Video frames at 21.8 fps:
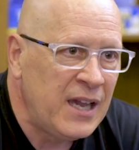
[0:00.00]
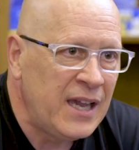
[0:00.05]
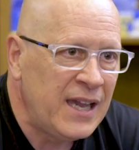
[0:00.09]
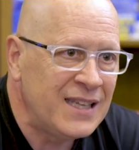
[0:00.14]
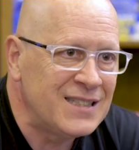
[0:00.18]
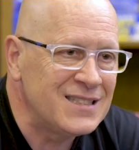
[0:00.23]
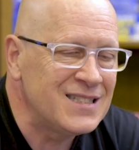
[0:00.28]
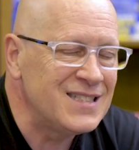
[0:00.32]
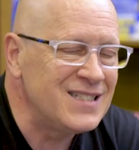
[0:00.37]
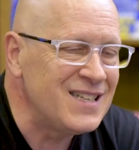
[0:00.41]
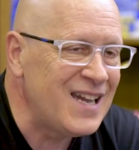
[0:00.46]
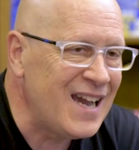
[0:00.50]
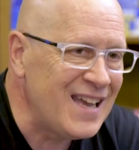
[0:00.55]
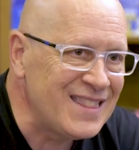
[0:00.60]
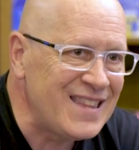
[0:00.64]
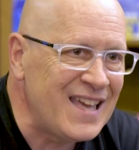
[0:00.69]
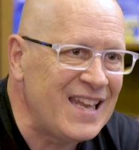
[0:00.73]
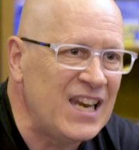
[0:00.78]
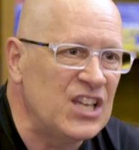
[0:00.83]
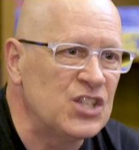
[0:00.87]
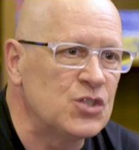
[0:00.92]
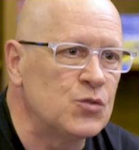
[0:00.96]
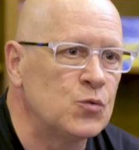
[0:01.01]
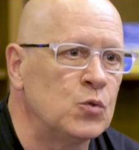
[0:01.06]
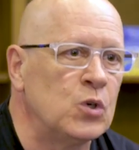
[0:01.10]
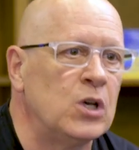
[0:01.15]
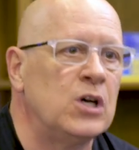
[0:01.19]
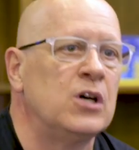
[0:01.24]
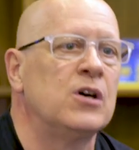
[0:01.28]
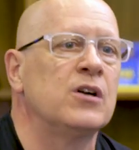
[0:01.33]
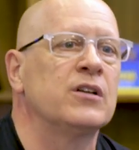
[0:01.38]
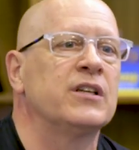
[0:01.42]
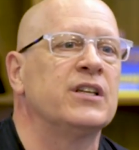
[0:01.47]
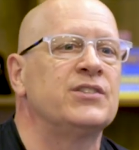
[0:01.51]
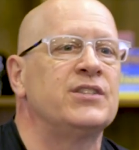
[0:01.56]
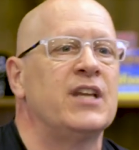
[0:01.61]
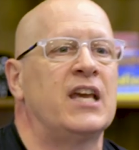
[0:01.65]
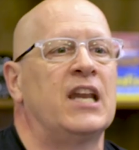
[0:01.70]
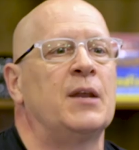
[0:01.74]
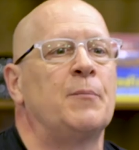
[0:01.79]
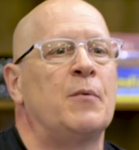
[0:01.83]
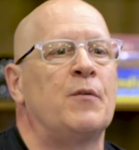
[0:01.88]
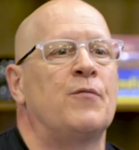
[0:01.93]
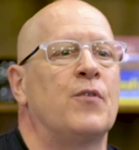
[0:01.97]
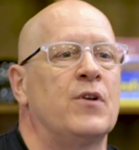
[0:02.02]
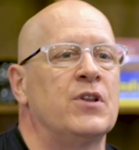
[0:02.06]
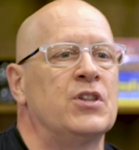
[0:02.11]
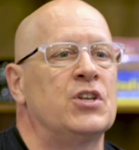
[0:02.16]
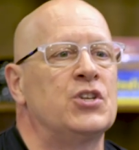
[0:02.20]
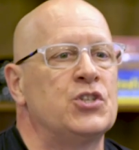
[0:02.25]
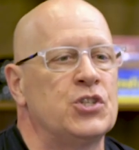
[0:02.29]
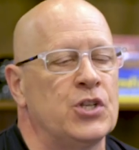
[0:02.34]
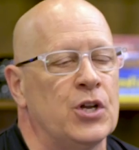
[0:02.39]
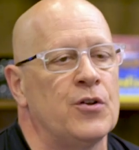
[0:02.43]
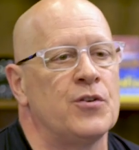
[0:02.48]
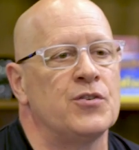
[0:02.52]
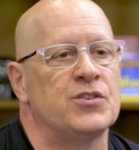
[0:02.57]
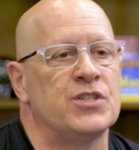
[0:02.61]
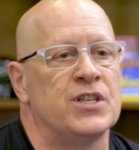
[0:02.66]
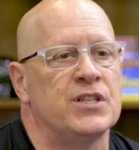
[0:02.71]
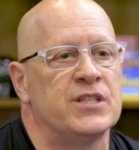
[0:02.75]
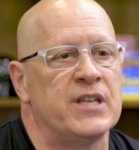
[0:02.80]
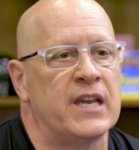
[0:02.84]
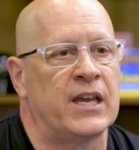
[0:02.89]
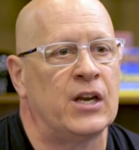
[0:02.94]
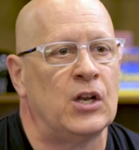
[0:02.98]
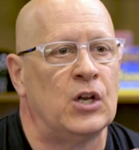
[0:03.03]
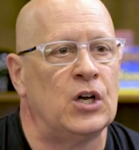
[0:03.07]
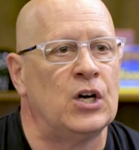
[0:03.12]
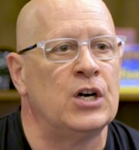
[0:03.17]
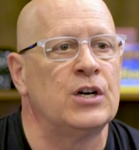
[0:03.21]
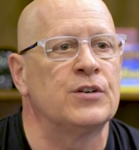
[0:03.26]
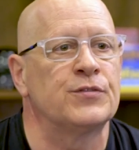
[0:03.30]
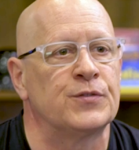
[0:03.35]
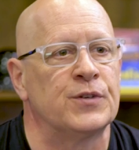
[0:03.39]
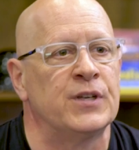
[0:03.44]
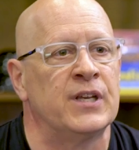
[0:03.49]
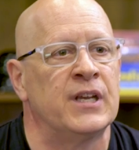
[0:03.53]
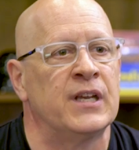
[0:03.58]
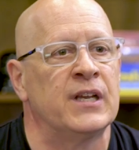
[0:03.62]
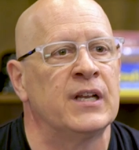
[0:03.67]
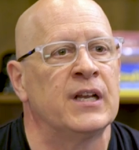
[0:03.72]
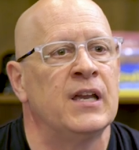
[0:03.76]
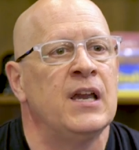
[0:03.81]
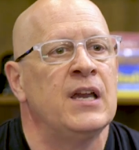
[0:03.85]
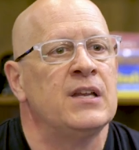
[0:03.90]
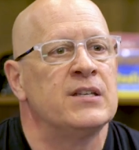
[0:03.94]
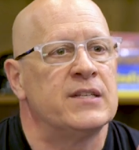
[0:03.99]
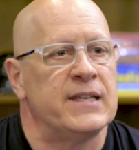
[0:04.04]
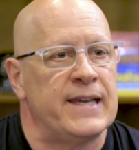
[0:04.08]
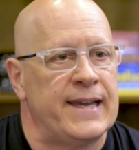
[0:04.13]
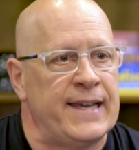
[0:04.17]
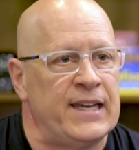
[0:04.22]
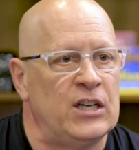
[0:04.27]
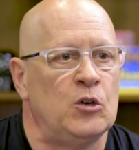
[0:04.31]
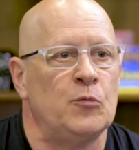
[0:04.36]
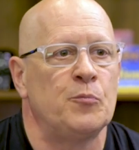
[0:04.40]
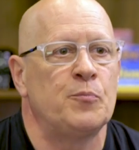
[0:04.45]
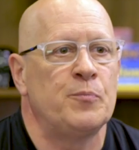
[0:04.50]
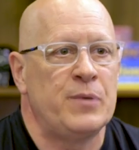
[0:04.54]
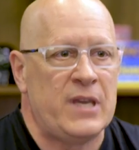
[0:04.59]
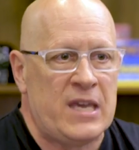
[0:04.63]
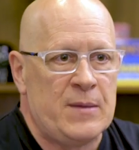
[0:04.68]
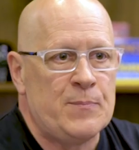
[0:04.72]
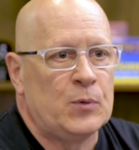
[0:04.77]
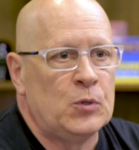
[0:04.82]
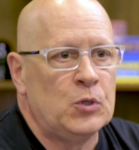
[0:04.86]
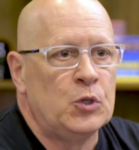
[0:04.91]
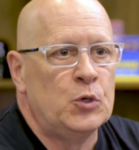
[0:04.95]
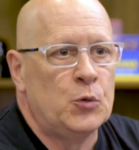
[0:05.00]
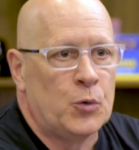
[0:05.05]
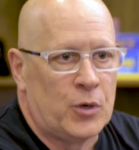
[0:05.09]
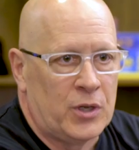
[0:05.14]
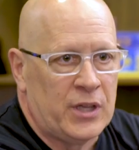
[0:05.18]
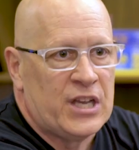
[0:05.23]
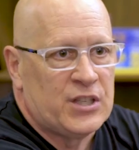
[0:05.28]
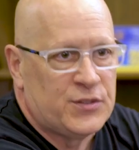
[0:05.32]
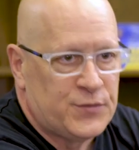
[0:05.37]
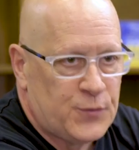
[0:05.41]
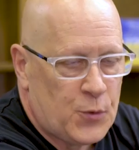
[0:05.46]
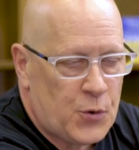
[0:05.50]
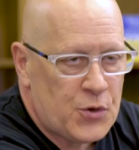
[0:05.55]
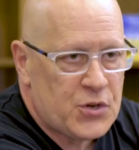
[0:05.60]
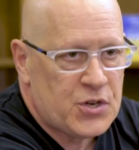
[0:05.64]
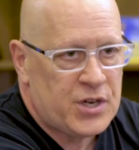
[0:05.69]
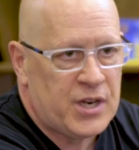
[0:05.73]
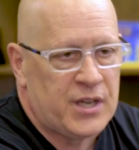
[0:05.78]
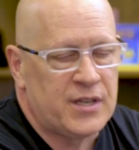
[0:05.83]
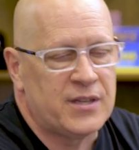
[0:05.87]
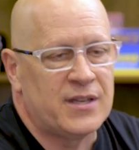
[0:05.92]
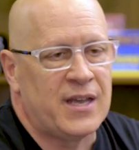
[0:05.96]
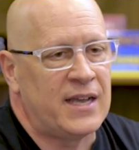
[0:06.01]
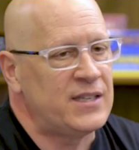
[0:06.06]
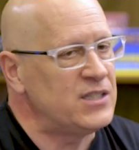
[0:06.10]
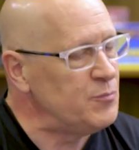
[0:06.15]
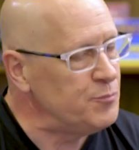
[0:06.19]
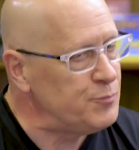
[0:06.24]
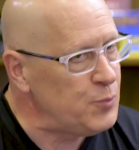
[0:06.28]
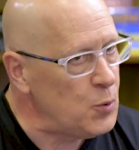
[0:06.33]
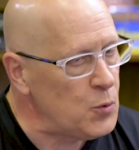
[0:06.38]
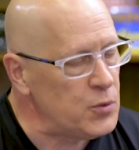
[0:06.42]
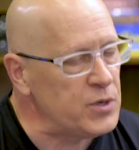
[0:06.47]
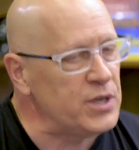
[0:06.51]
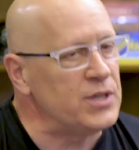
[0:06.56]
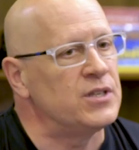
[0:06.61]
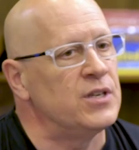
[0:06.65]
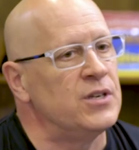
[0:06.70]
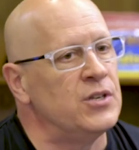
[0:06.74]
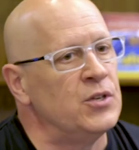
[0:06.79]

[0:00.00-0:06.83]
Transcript: It's not that it's wrong to stand up in front of the church and take an offering to help people who are less fortunate. That's important to